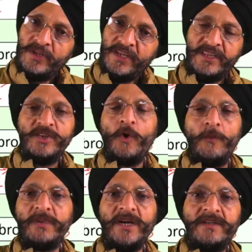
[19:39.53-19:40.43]
in the
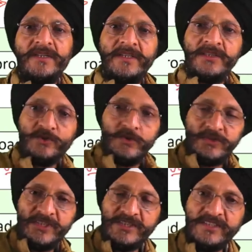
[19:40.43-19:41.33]
home country. So
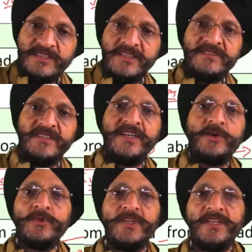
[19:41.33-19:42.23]
this results
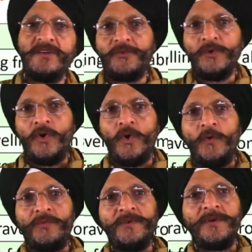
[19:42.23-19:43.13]
to the inflow
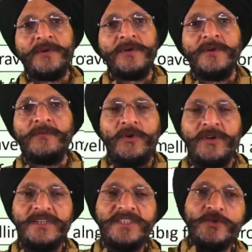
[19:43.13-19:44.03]
of
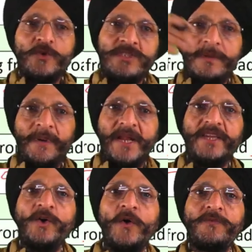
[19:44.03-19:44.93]
foreign exchange or
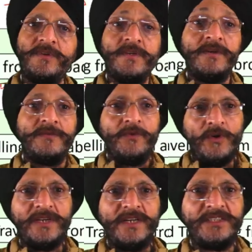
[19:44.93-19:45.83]
supply of
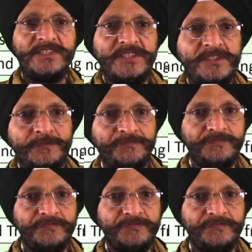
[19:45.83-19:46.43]
foreign exchange.